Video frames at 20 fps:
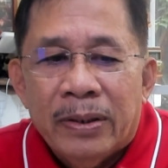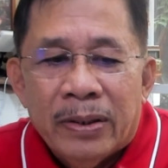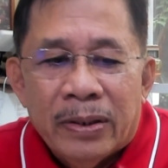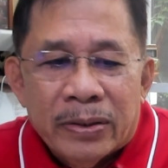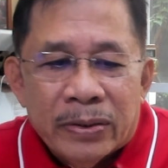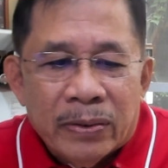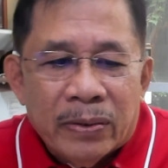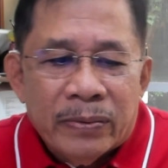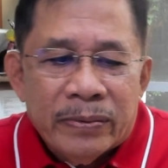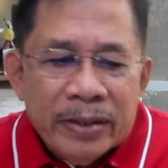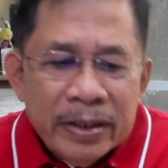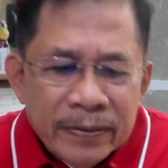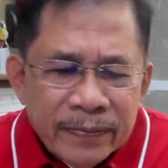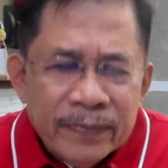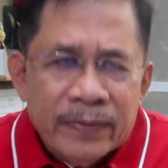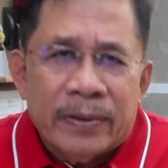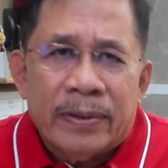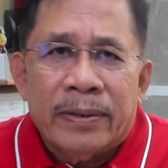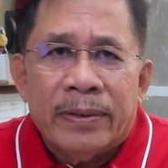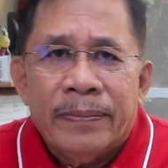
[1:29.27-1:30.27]
So
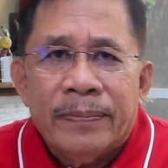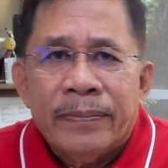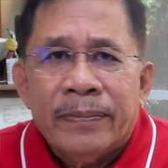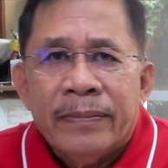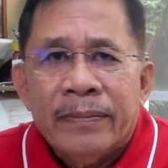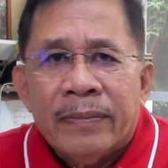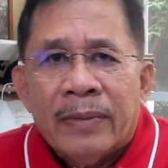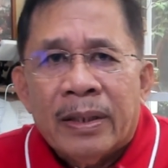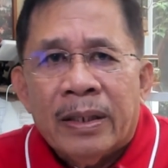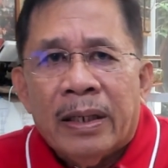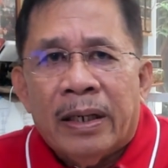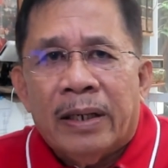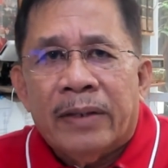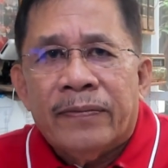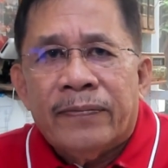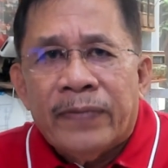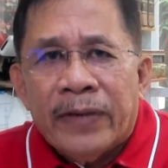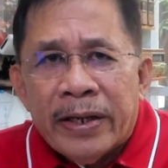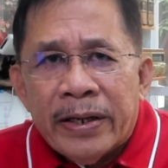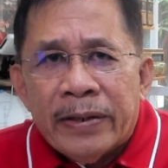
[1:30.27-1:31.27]
therefore,
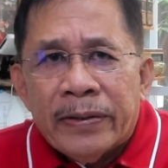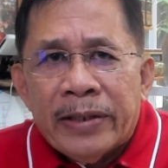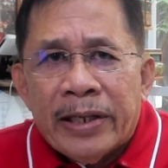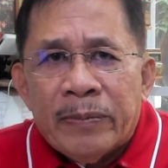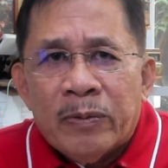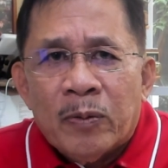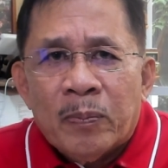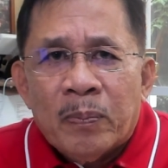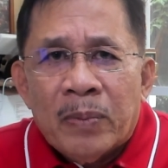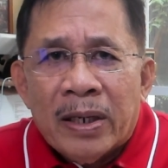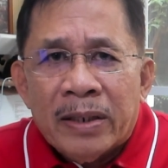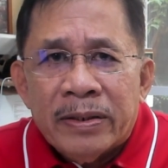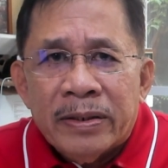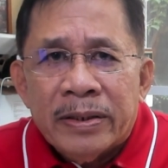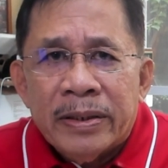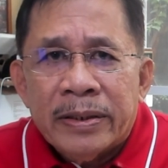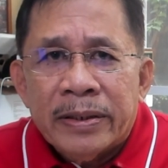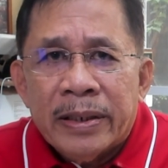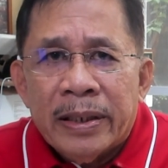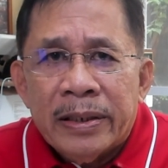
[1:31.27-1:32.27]
unfair labor
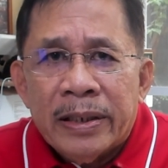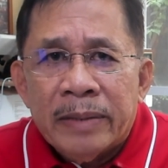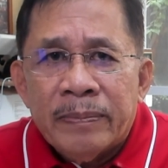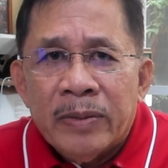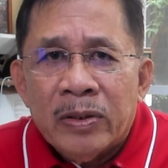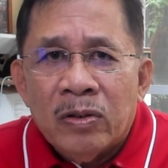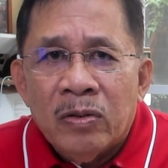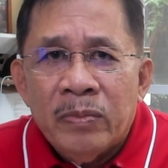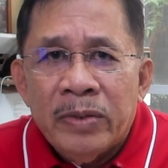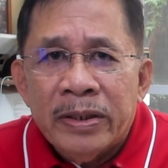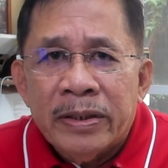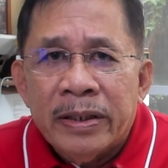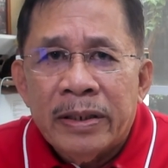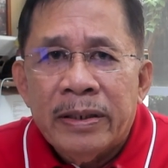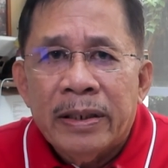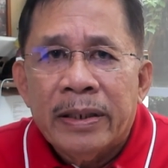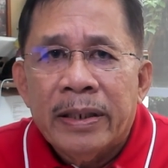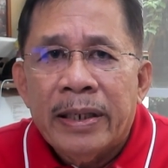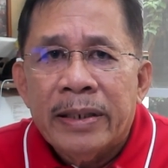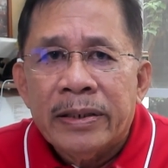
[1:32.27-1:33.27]
practices cannot be committed
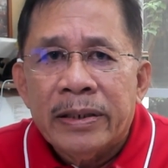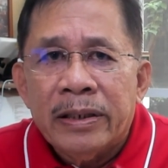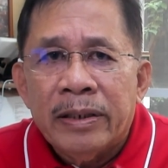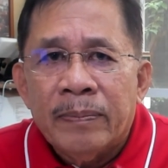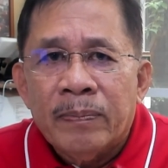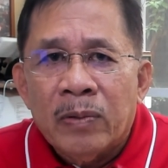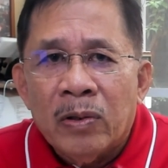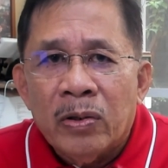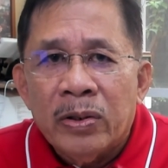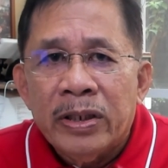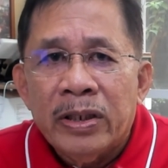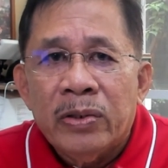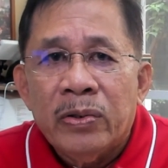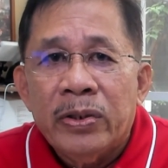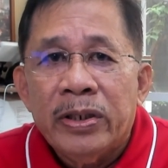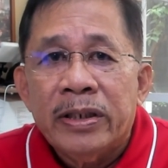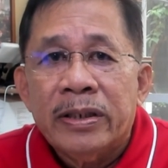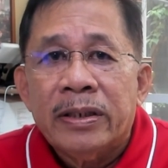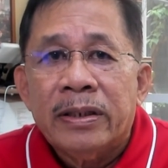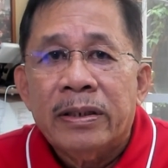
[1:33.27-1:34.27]
against an employee who
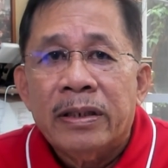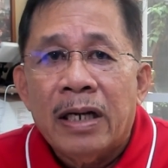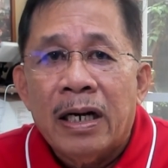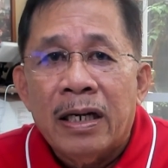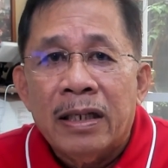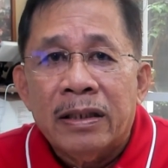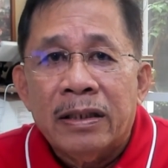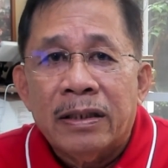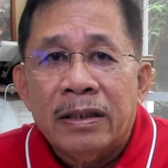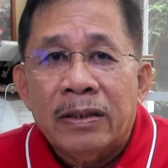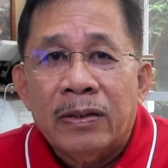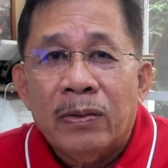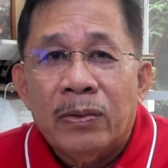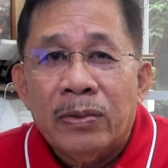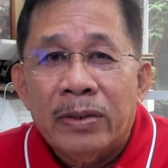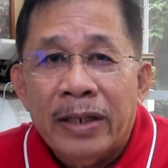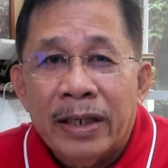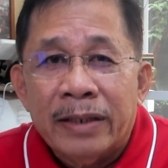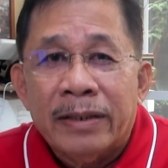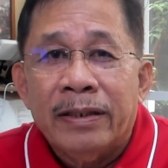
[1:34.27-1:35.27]
is not
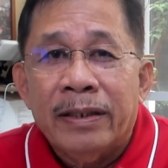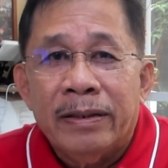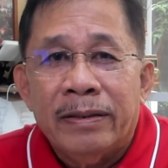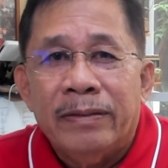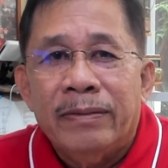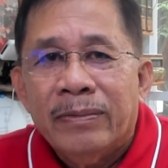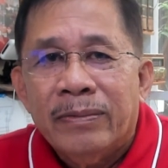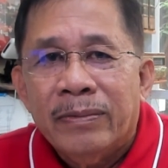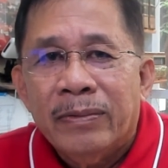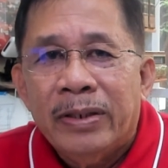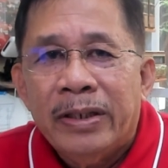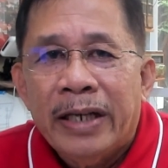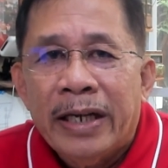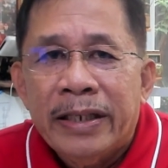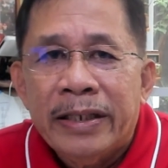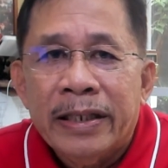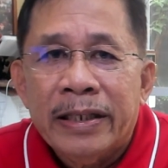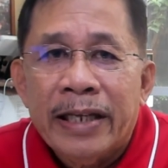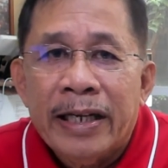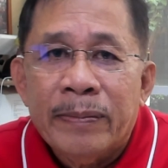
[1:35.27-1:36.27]
connected with
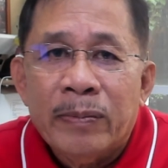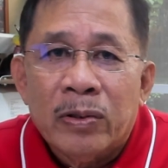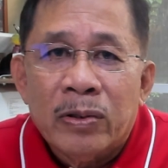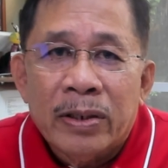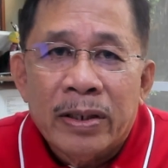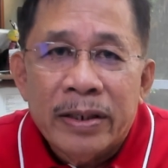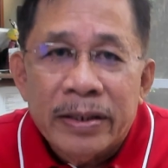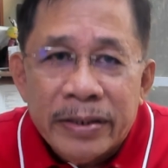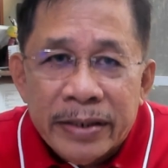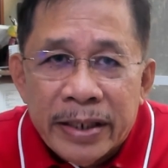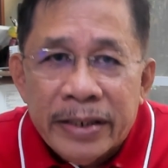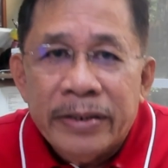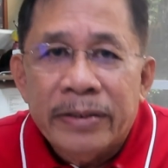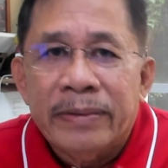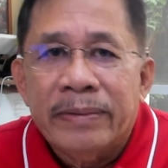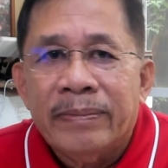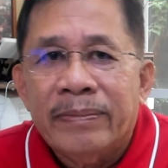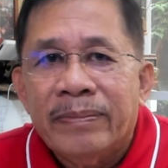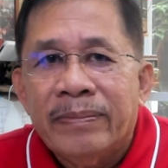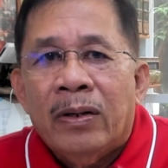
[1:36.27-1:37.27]
any labor
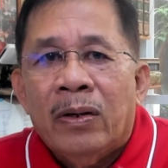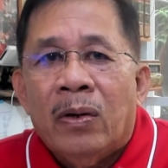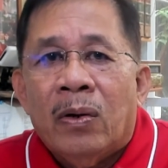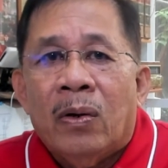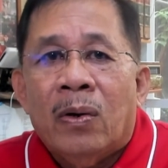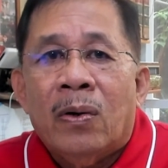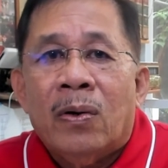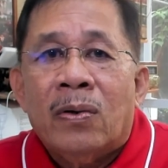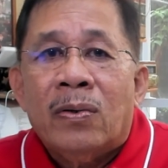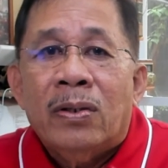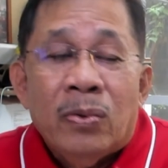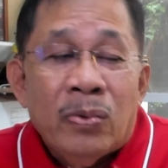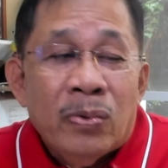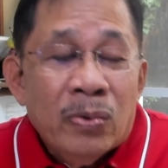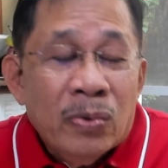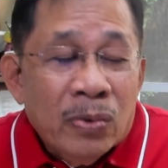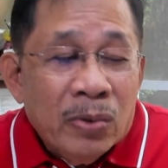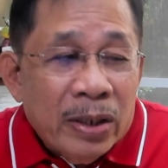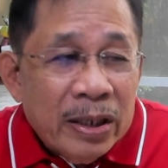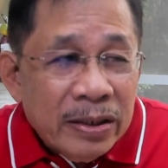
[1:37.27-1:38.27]
organization, or
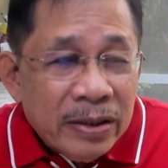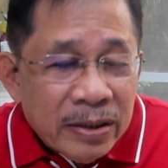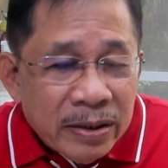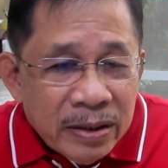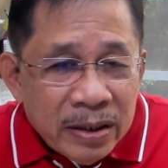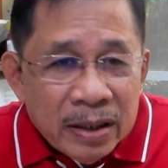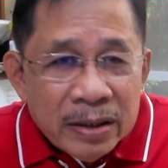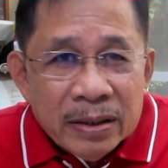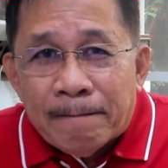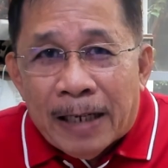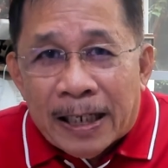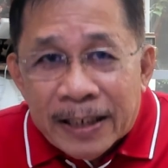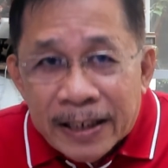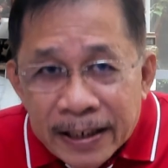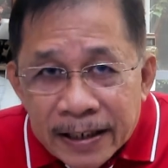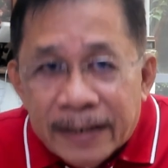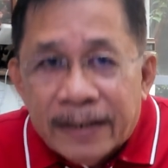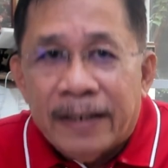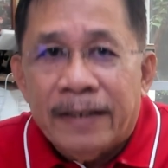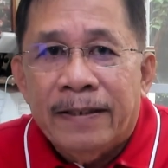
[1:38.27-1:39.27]
who has not
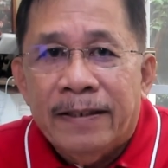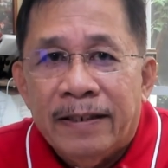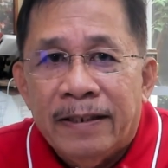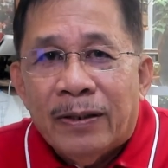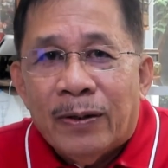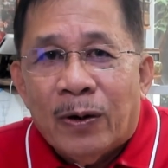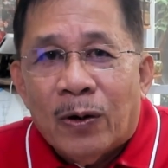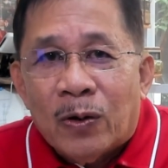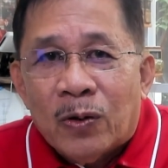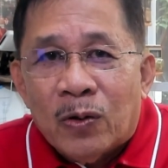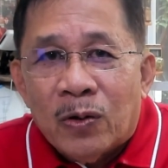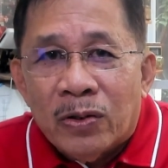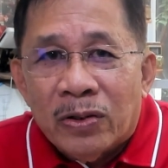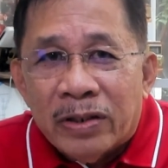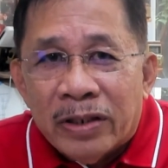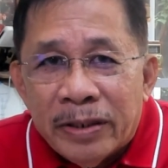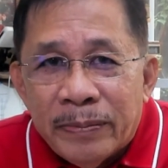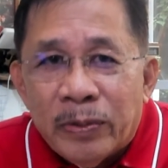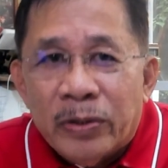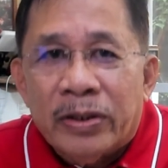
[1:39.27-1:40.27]
assisted or
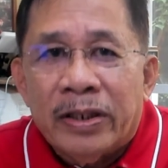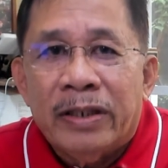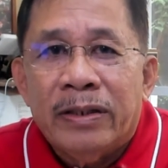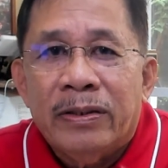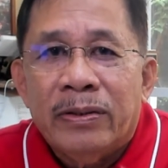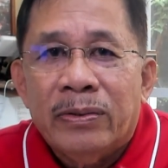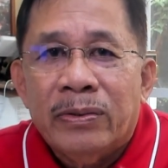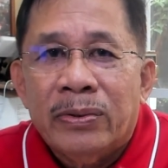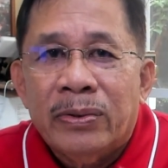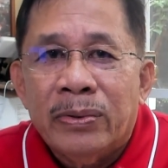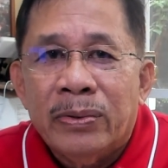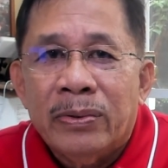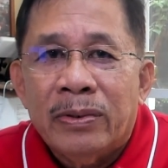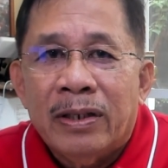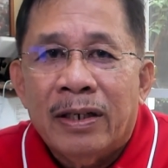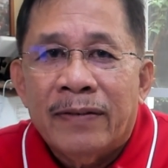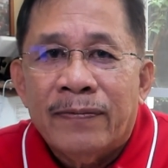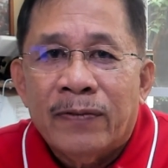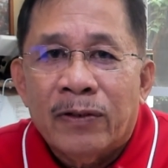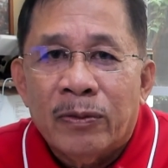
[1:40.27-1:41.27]
contributed to
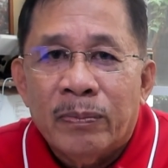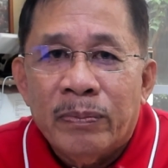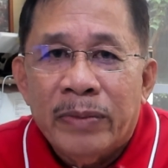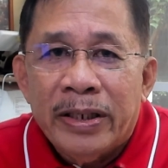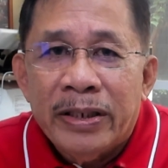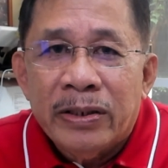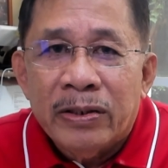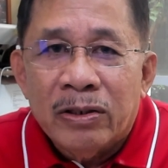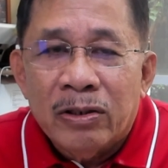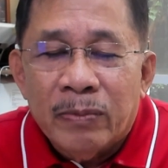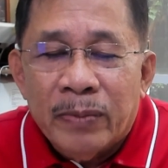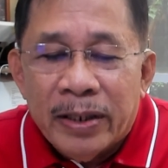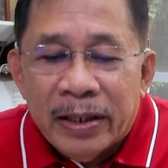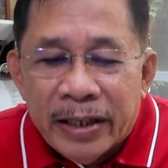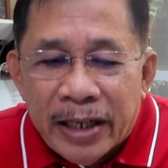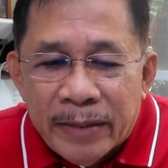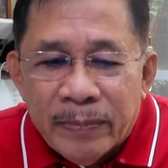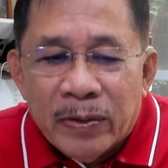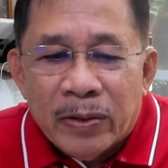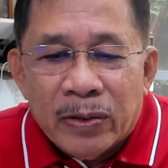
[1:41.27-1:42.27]
the formation of a
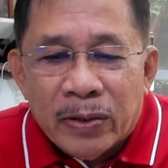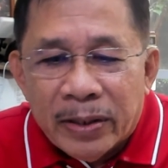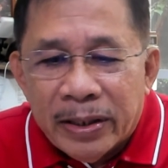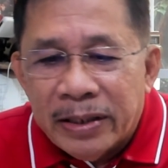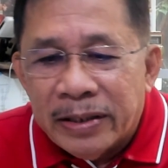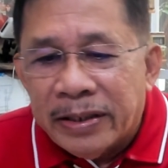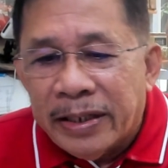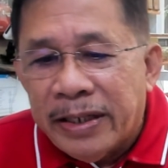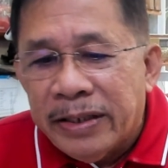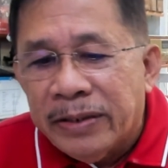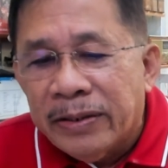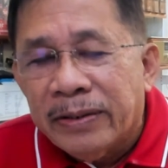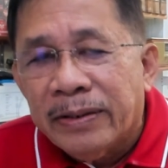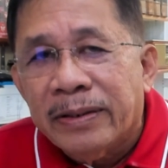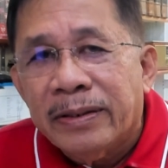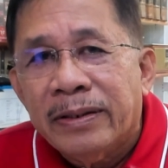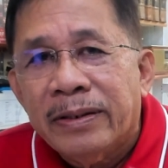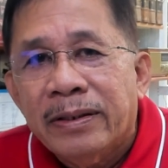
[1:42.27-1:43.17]
labor organization.